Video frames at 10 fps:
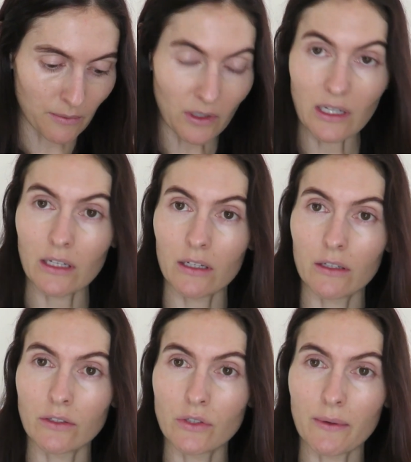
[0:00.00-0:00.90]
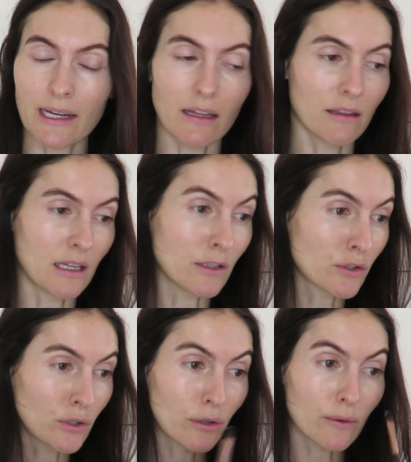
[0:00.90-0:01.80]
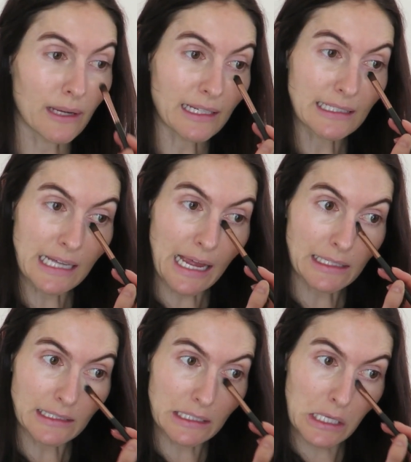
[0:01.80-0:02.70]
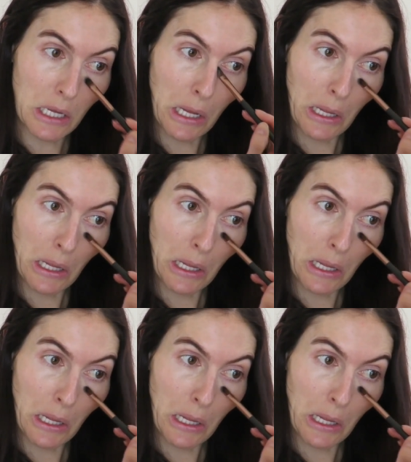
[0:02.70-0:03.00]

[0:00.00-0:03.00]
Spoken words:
I'm not going to do anything too intense